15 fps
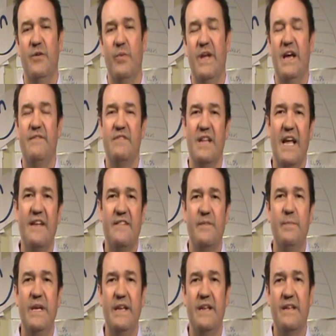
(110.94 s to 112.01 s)
we have
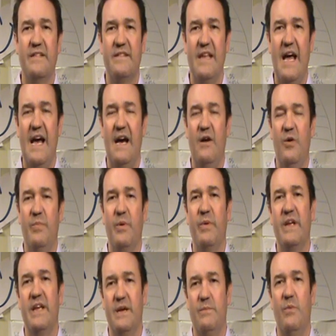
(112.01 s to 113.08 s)
less meetings now, but
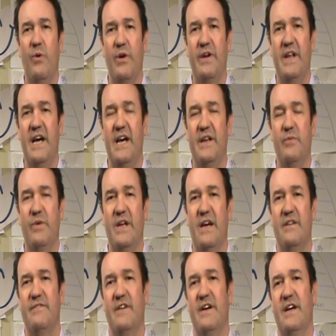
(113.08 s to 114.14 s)
we get more done. We
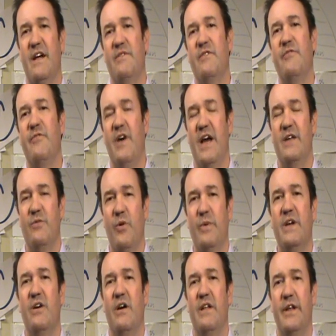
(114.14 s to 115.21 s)
have every Friday what
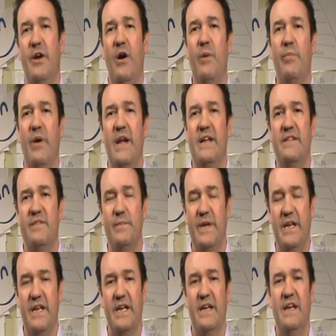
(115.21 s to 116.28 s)
we call an all brains
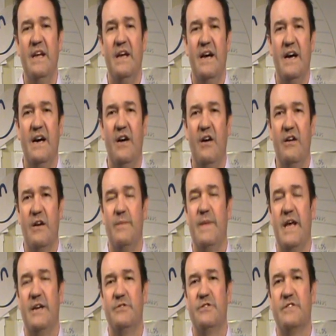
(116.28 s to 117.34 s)
meeting. All our
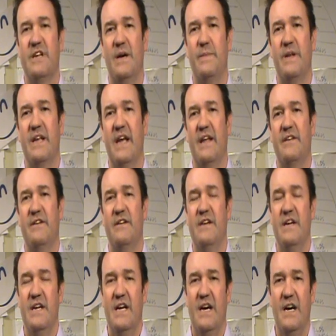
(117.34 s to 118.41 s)
managers come
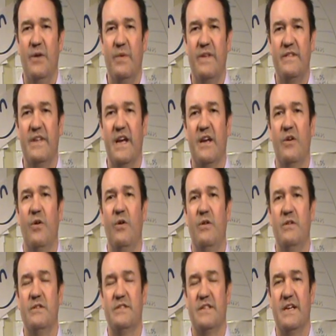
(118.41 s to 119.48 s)
together, we set
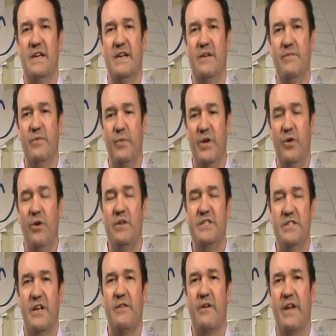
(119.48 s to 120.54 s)
goals, we hold
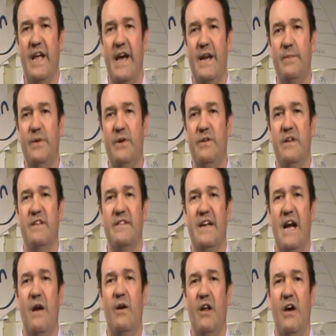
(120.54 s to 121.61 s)
each other accountable. It's an
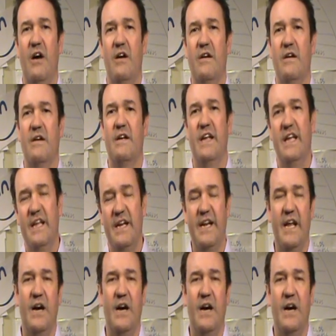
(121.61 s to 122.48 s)
hour long, in and